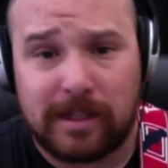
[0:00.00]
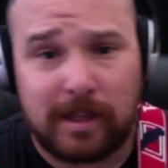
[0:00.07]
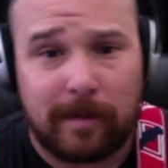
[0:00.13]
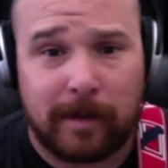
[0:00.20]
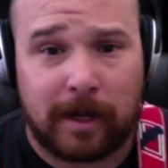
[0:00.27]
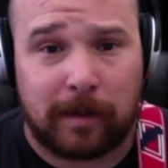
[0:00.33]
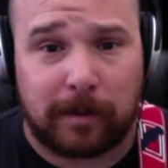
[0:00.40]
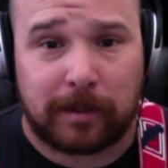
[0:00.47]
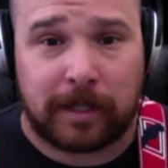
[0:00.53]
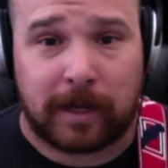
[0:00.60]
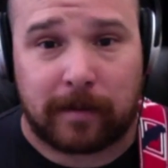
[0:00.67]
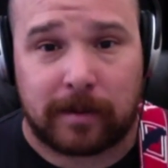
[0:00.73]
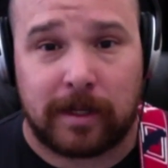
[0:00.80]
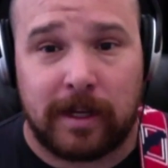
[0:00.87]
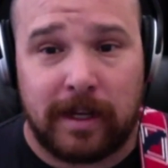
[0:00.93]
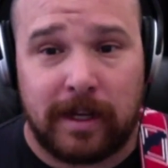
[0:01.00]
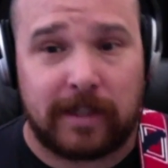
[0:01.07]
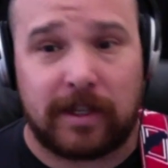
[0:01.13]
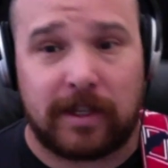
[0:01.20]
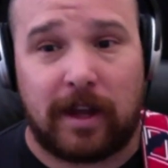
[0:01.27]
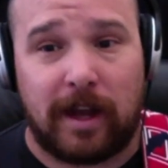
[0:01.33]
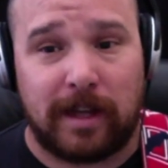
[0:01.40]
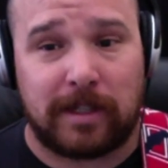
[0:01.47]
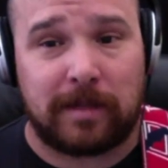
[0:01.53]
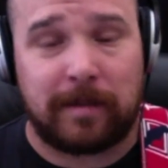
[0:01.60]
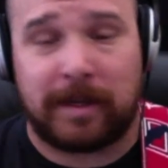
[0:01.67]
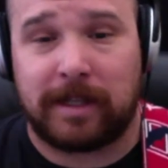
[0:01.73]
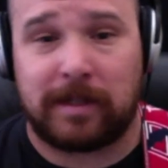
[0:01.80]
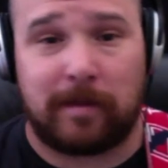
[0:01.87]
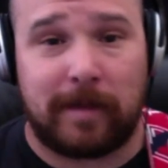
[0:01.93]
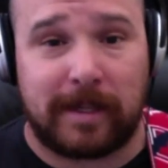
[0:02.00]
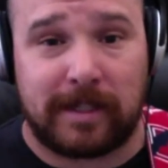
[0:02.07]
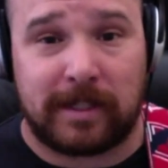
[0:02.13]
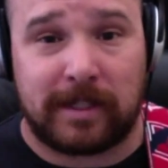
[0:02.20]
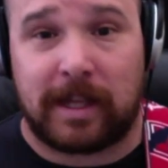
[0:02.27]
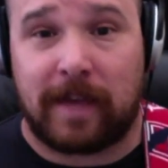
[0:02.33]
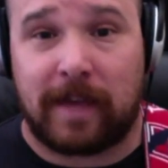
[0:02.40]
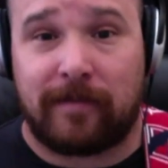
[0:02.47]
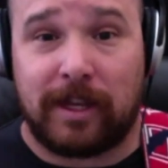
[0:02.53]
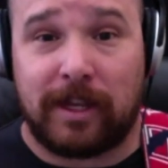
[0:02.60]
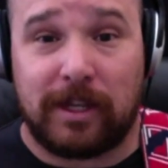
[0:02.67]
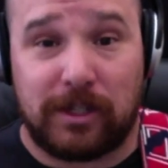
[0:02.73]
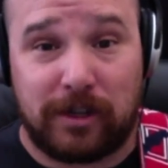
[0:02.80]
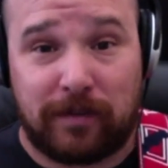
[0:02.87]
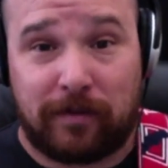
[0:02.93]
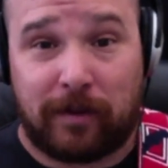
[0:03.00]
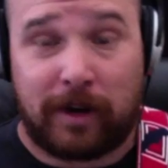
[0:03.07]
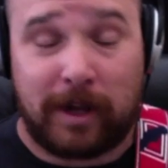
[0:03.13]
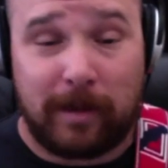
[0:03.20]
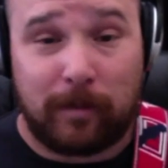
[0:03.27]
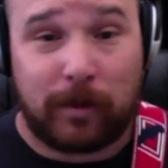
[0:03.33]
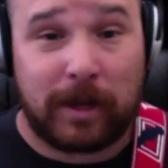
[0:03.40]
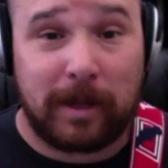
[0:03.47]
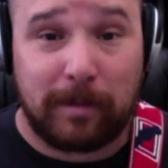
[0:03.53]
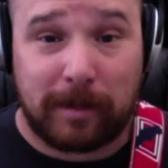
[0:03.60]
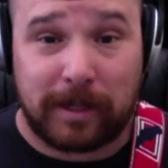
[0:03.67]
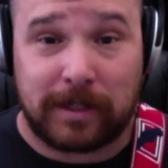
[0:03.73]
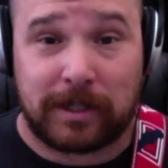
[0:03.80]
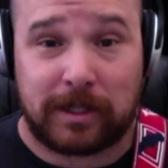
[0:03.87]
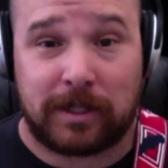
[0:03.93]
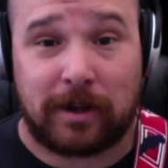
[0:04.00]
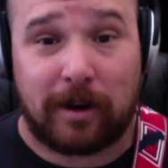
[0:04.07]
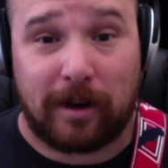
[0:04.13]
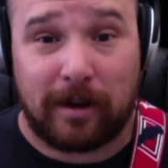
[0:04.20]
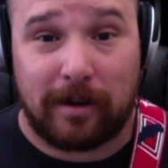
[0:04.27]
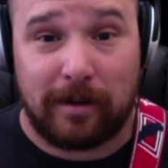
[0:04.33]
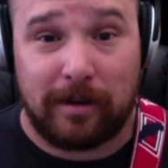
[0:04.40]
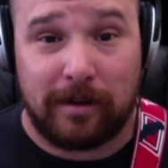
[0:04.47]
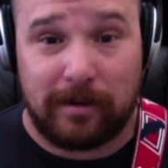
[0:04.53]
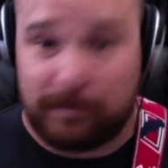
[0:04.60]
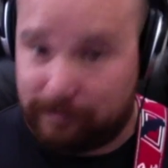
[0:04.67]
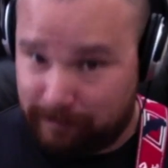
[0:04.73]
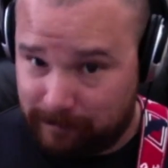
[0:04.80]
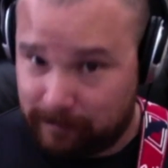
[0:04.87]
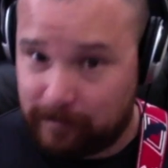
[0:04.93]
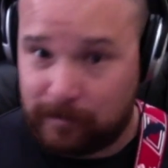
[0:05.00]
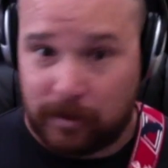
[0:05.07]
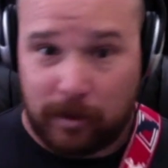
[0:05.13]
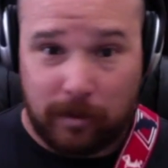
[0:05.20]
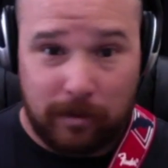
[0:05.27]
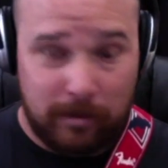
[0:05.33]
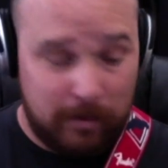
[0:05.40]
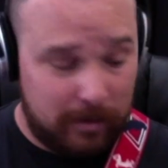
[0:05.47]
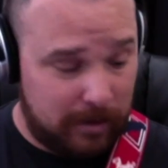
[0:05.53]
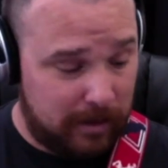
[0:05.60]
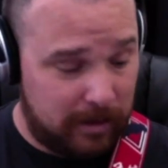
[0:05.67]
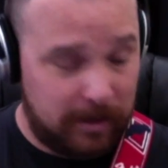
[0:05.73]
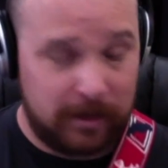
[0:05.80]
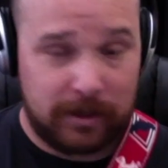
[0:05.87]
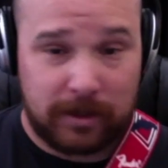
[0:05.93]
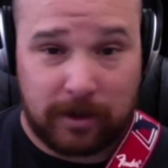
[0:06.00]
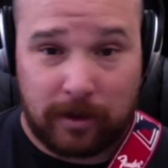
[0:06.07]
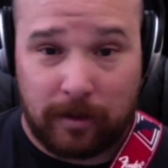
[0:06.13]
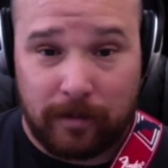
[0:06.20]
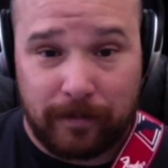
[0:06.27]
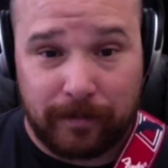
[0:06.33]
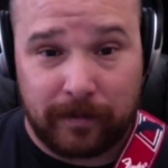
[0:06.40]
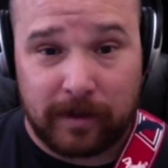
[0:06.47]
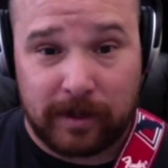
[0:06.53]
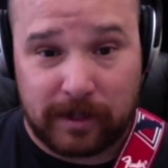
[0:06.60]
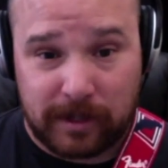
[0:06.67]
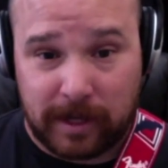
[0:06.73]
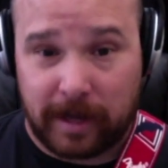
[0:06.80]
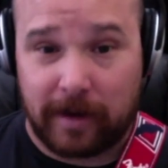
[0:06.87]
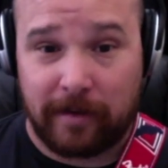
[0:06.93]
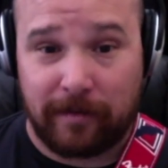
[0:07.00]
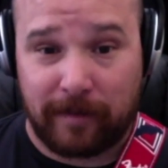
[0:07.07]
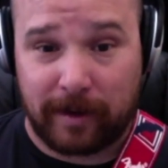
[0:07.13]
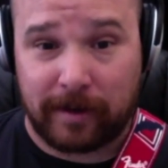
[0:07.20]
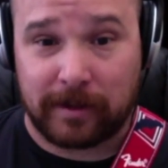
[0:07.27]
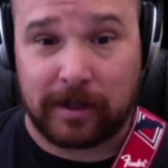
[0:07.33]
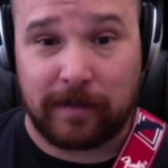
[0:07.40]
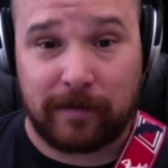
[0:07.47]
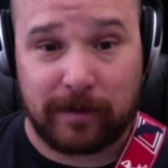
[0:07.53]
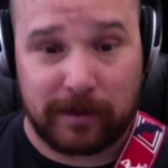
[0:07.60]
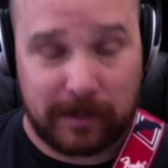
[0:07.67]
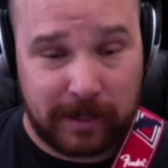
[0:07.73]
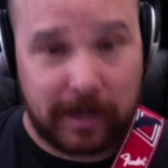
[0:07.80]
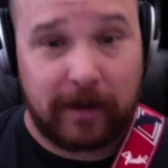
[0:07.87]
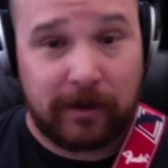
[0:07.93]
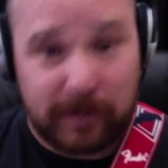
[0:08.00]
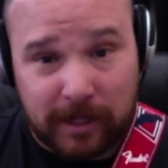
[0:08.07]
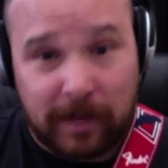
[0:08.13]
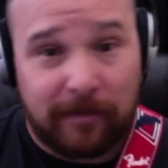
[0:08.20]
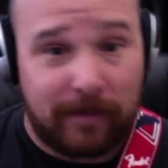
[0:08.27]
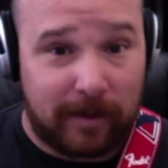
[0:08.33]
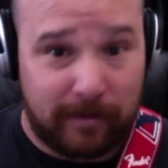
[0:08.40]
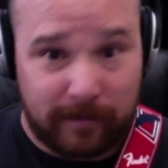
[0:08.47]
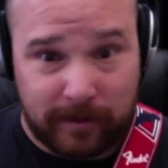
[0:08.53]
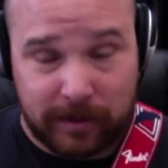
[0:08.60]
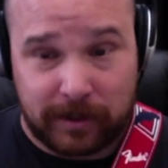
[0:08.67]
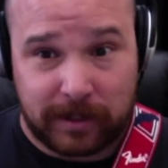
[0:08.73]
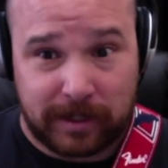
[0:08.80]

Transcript: thumb a couple times. That's awesome, because it makes his life easier for him when he plays guitar. Cool? So, set yourself up for